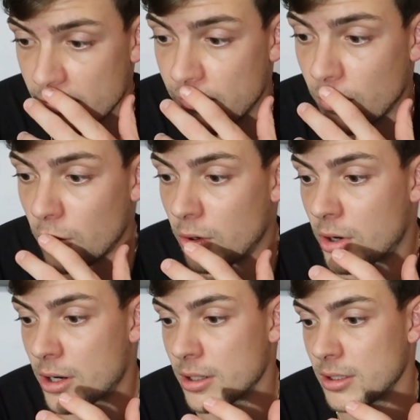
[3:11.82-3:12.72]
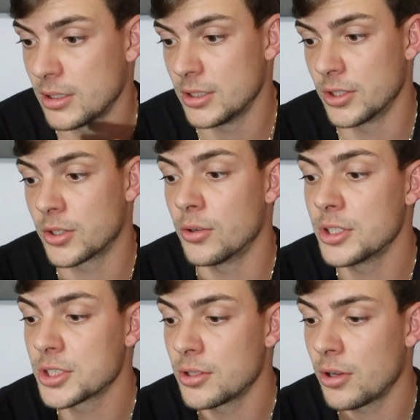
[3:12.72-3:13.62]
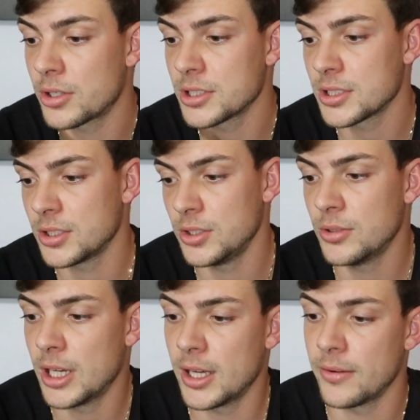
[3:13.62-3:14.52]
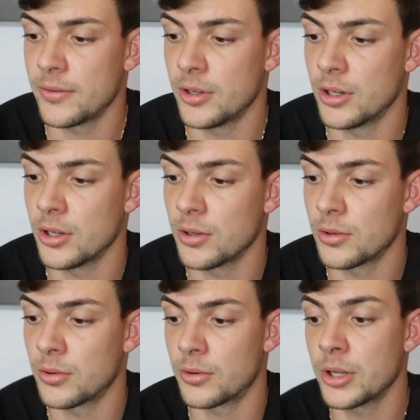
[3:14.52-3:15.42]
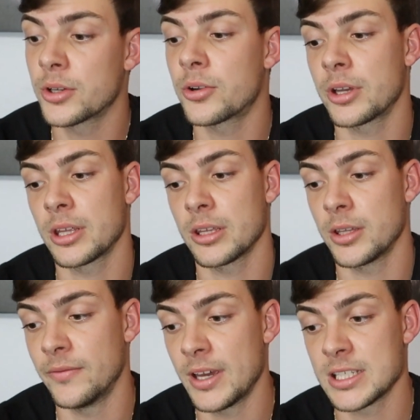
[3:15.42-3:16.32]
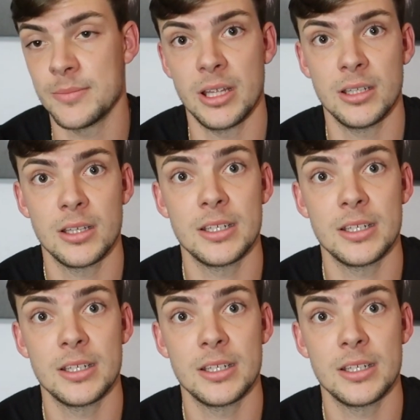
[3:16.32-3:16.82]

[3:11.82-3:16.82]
For the conditional orders, you have recurring investment.